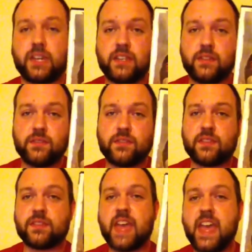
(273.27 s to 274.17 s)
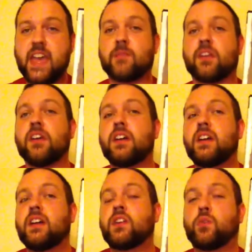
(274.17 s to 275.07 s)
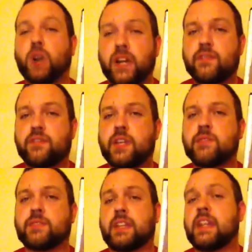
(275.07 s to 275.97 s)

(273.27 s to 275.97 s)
He uses this hammer quite frequently.